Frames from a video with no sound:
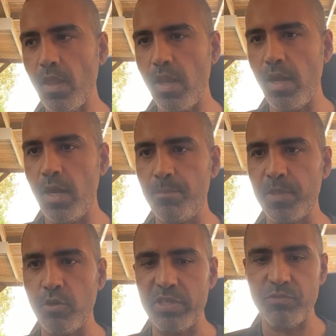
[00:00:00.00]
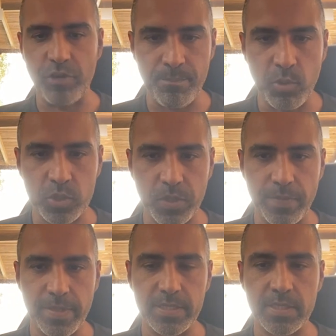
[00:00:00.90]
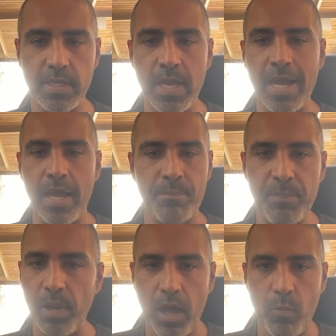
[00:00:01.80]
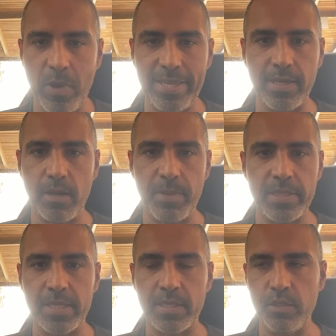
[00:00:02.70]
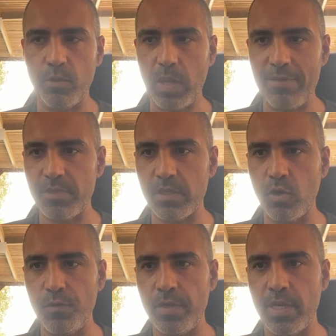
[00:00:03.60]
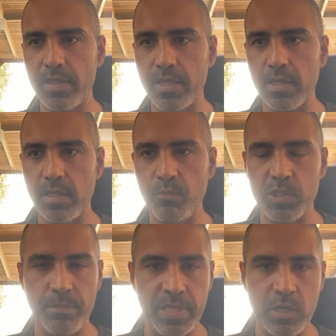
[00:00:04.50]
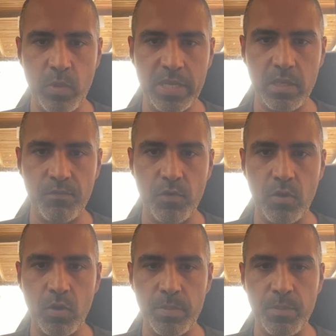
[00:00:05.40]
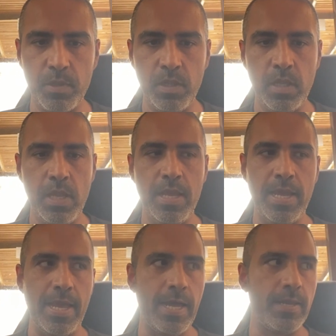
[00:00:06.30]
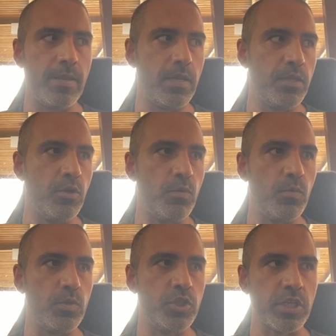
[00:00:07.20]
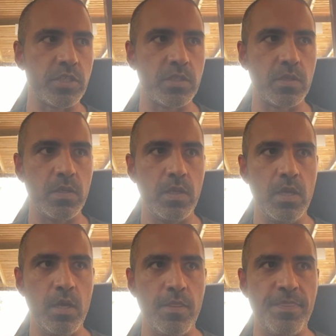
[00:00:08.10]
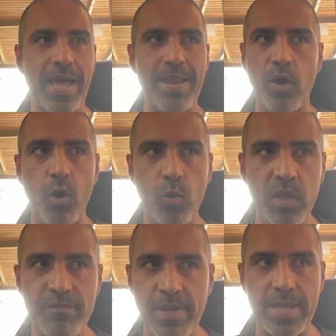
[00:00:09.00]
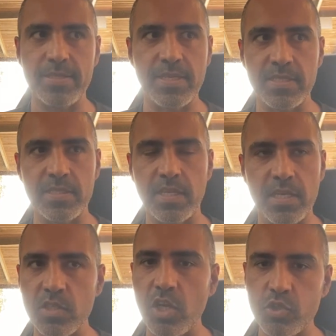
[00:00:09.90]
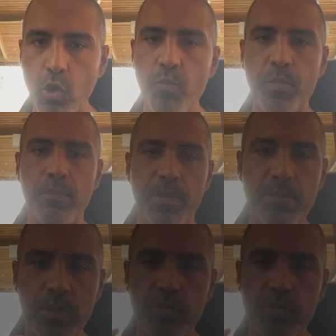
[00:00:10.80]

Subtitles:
You know, he's written books on this, and people are waking up. I think, you know, after COVID, I think it was a big awakening for a lot of people. And, you know, just that whole event has opened people's